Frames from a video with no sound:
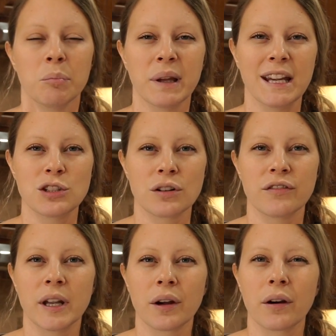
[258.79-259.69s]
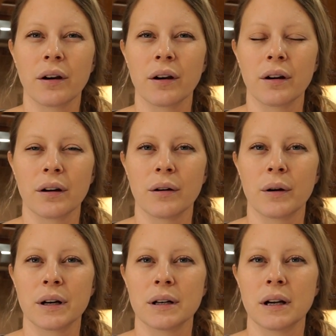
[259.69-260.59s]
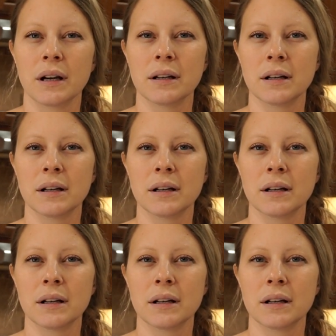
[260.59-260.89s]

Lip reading: bleach or vinegar or